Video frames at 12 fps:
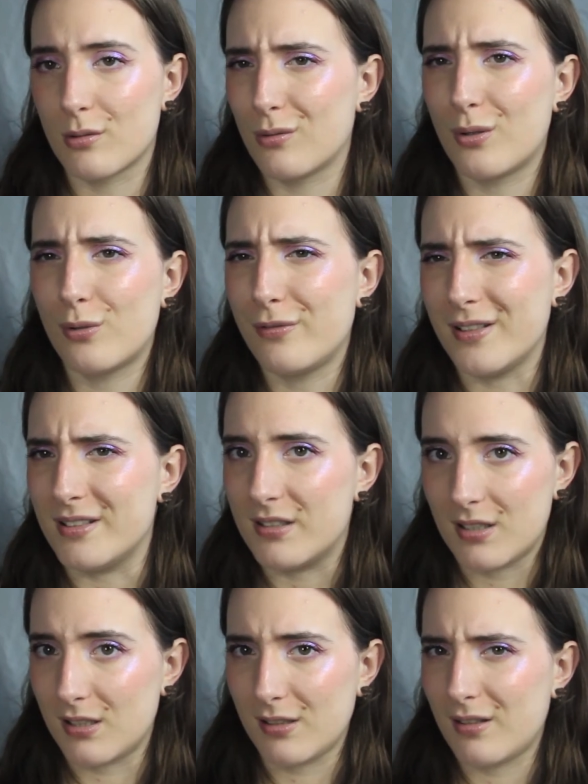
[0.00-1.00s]
don't know if it did
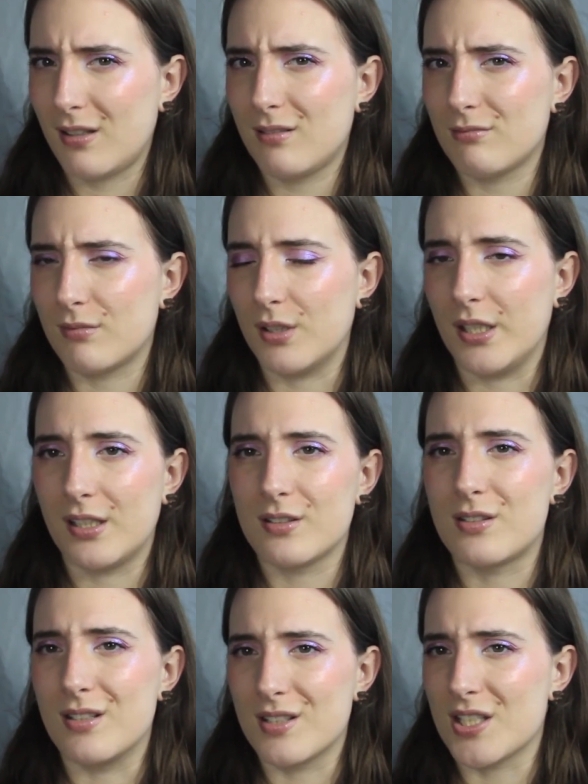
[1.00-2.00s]
anything. Like
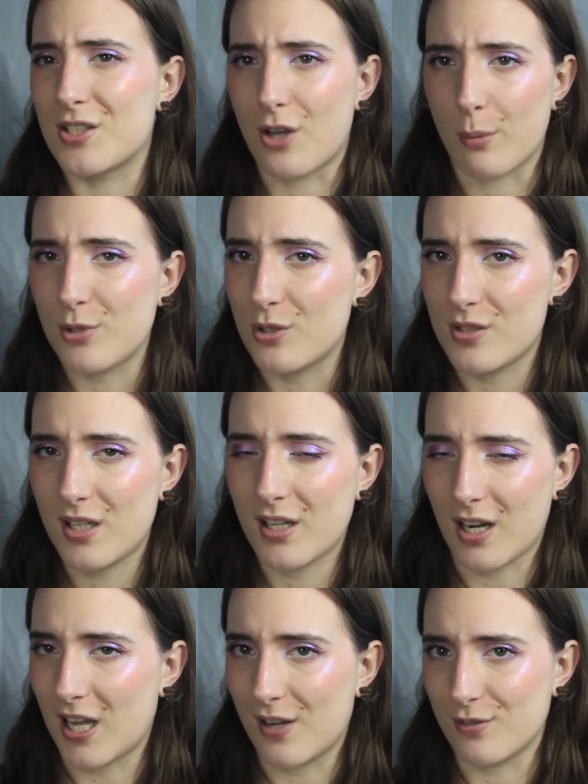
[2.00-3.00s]
since I stopped using it,
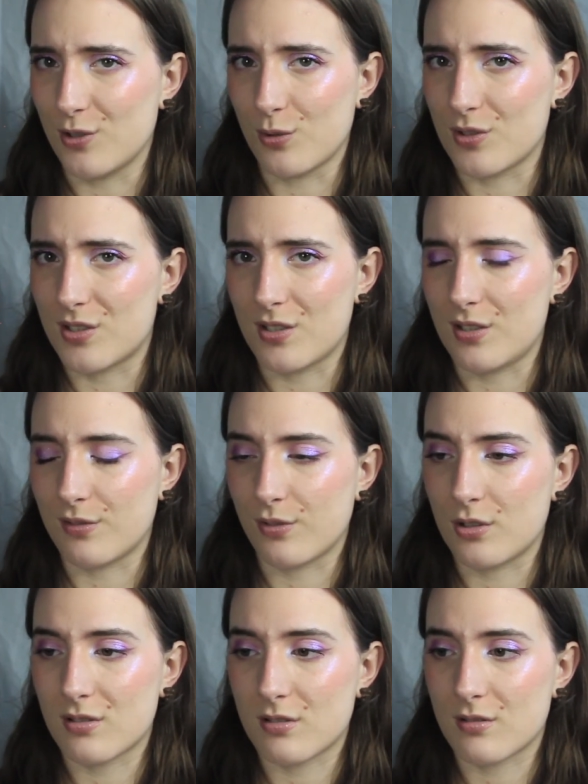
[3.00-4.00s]
I haven't noticed a
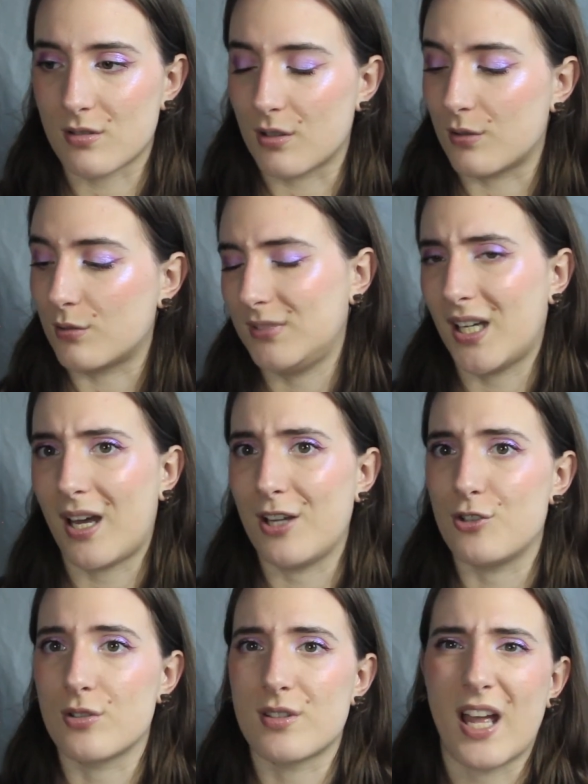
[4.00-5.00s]
difference. So yeah, I
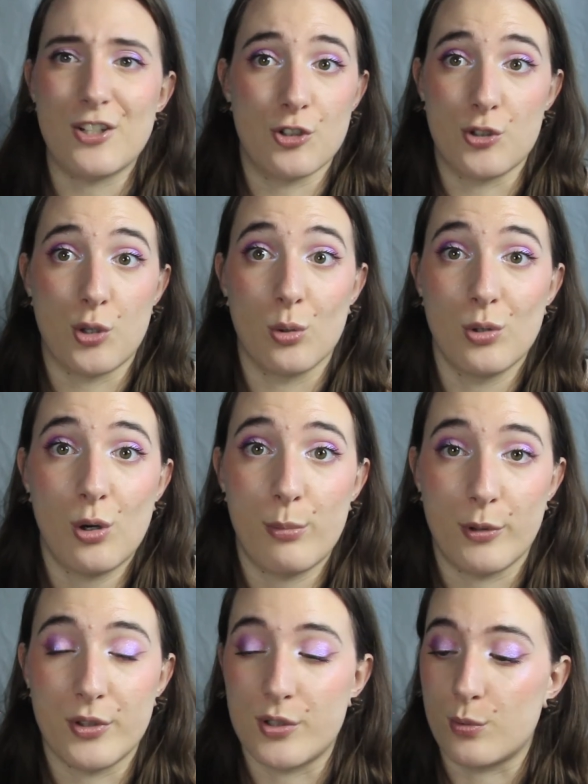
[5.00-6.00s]
just don't know
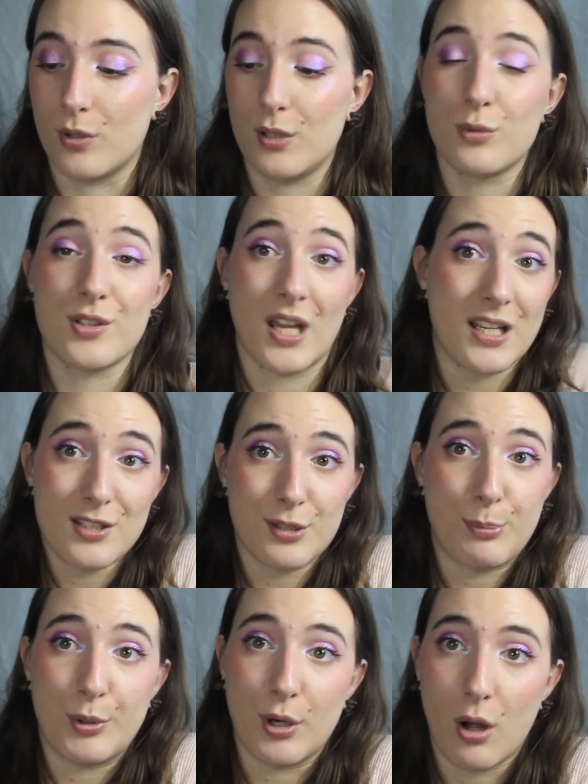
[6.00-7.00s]
about this one. It was nice to
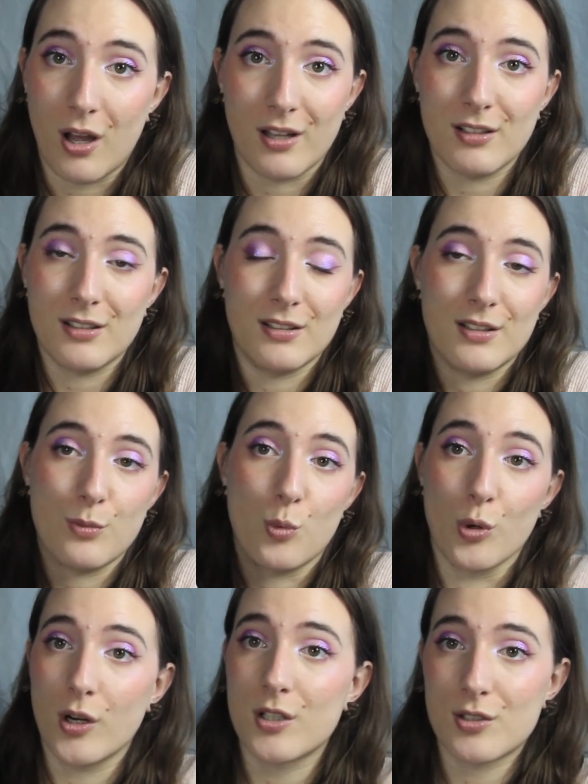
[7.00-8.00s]
put on and it
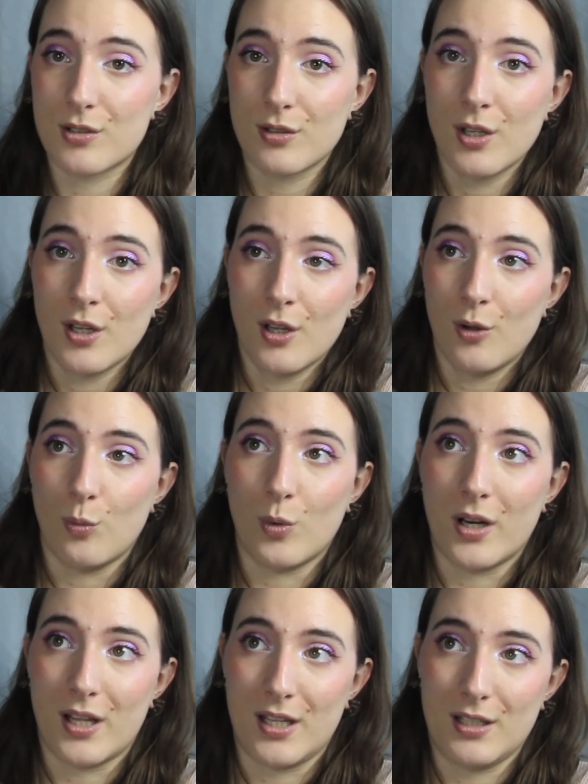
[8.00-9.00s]
worked
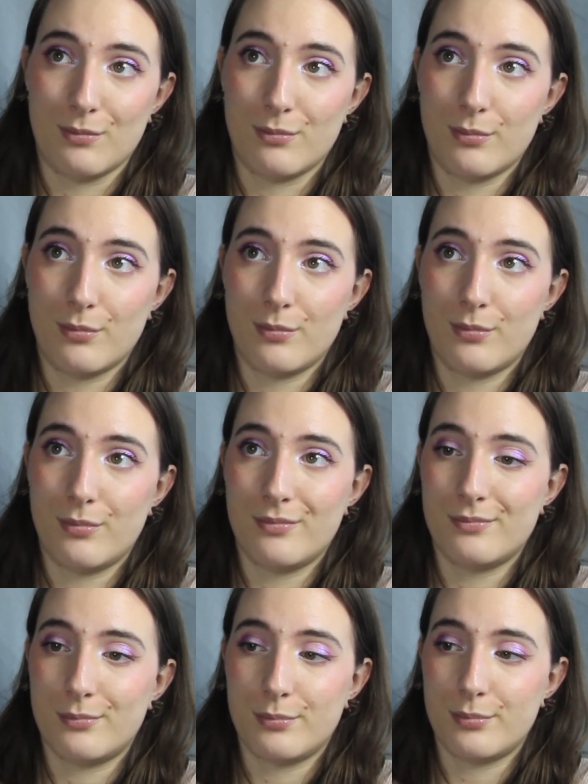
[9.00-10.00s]
when I
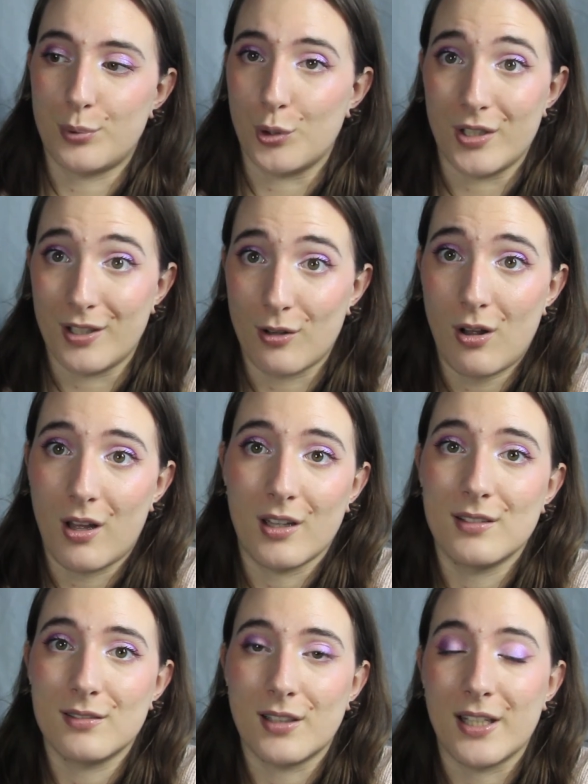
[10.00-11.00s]
put it
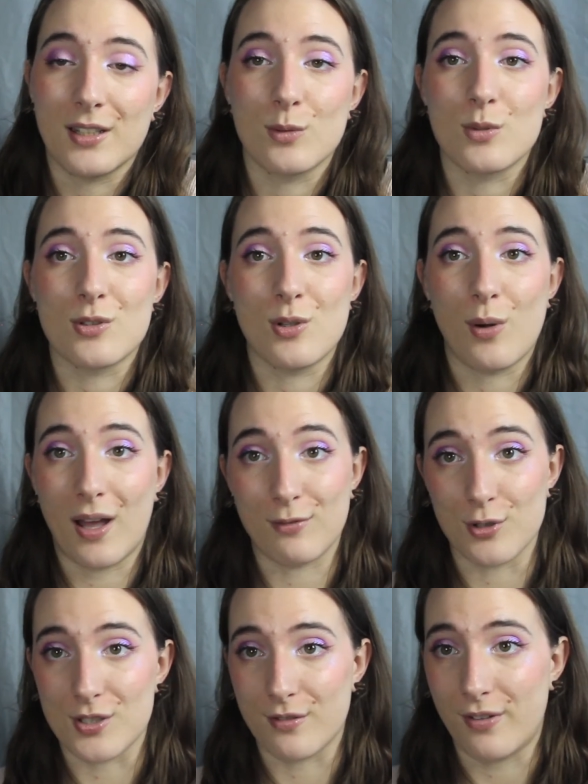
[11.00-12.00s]
on. Like there was no
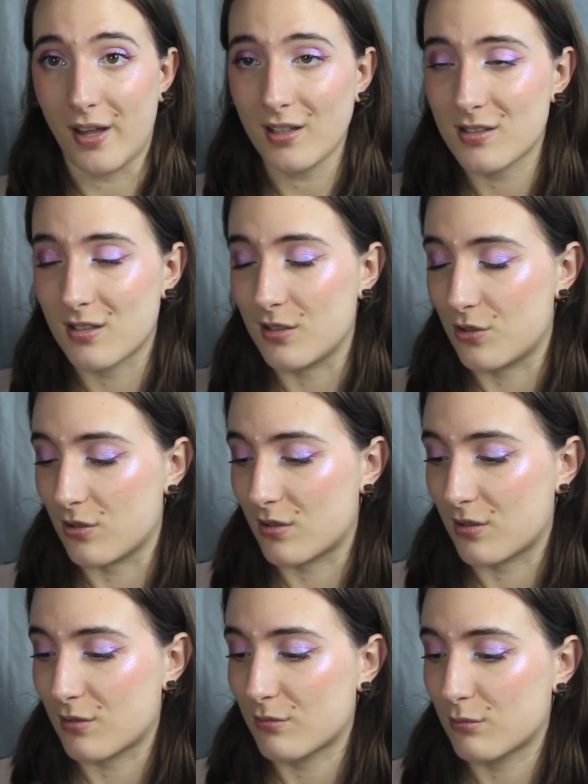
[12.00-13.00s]
adverse effects. It's
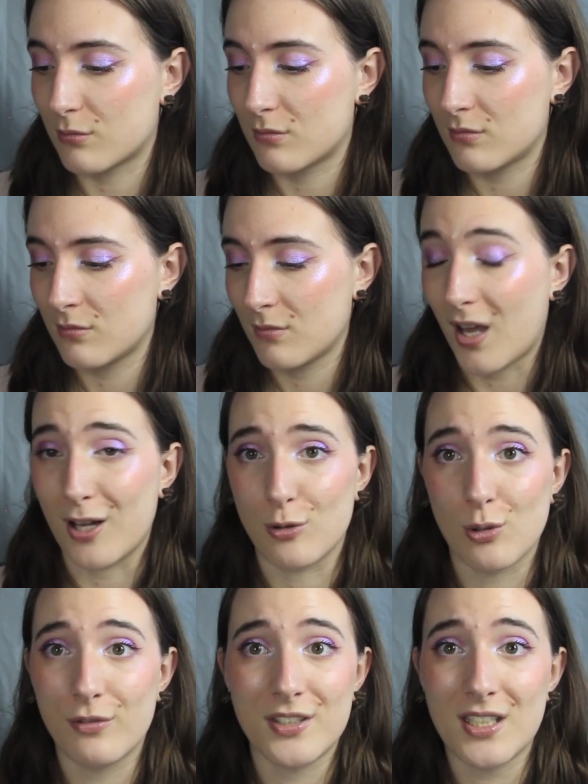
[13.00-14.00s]
just, I don't
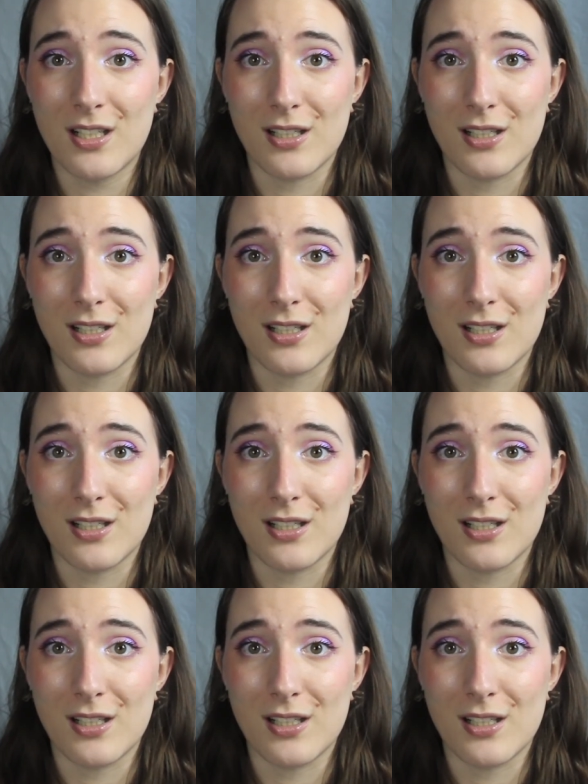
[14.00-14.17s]
know if it did